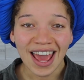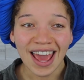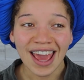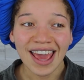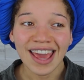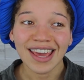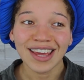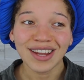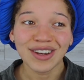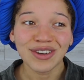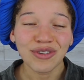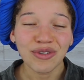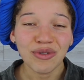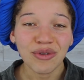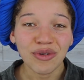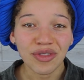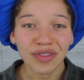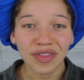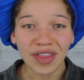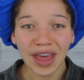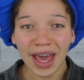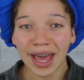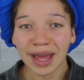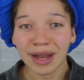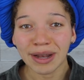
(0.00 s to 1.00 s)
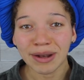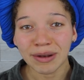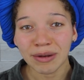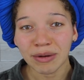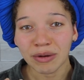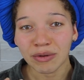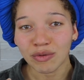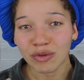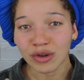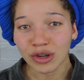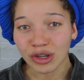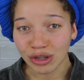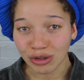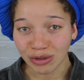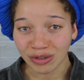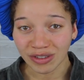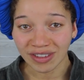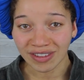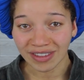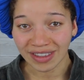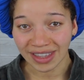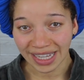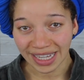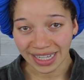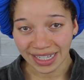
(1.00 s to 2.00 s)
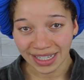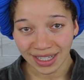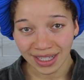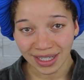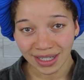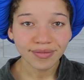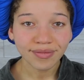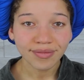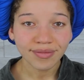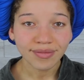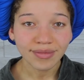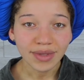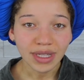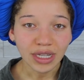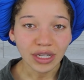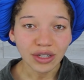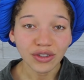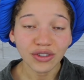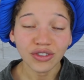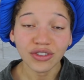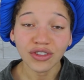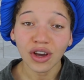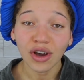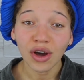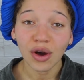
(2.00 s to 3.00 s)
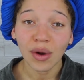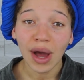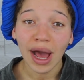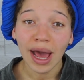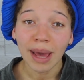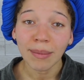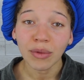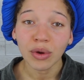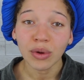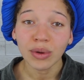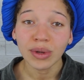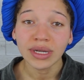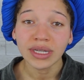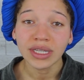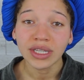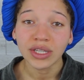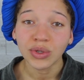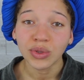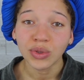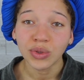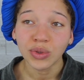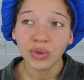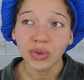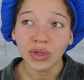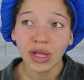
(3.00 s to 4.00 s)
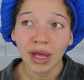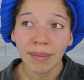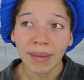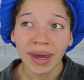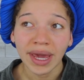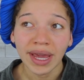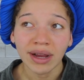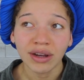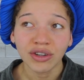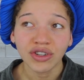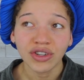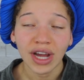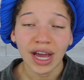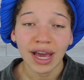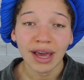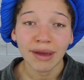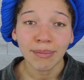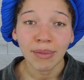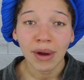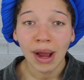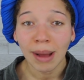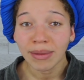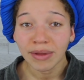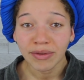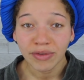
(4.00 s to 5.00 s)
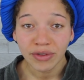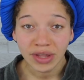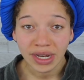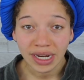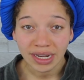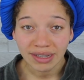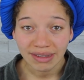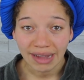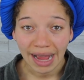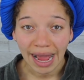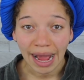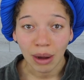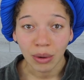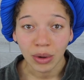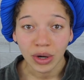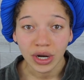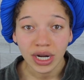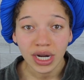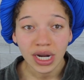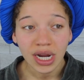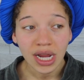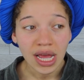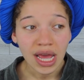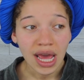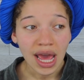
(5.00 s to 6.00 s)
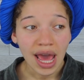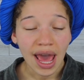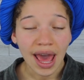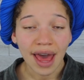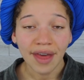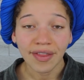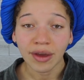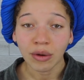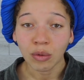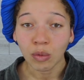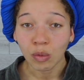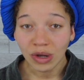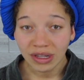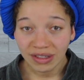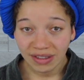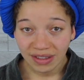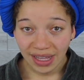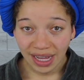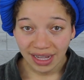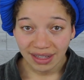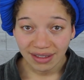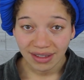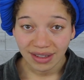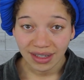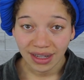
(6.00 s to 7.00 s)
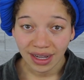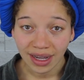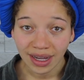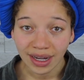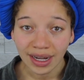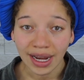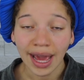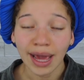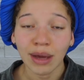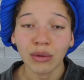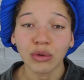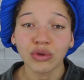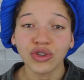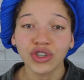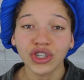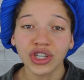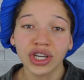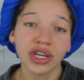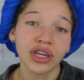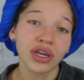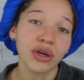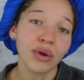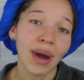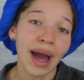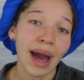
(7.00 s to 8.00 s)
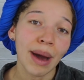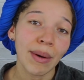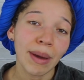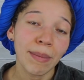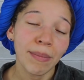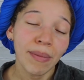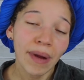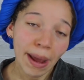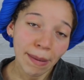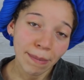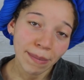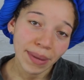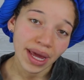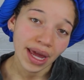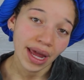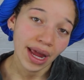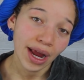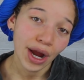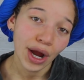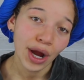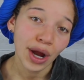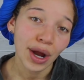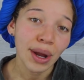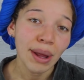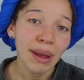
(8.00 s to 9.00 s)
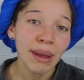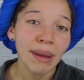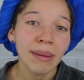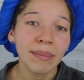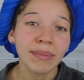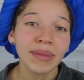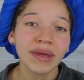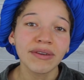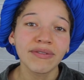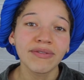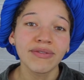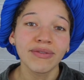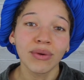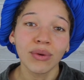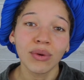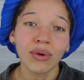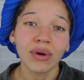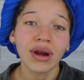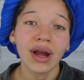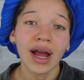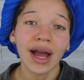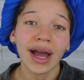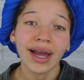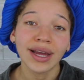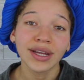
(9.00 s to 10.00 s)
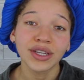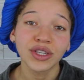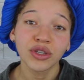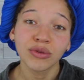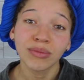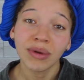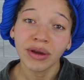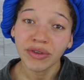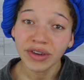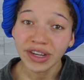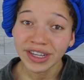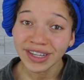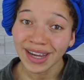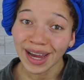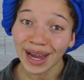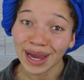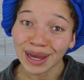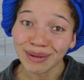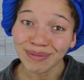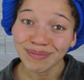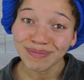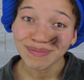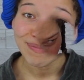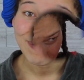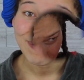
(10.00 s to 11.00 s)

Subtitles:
and that reduces lint. So I'm going to let my hair dry probably for the next hour, and then once that's done, I will show you how I prep my hair before I do my retie.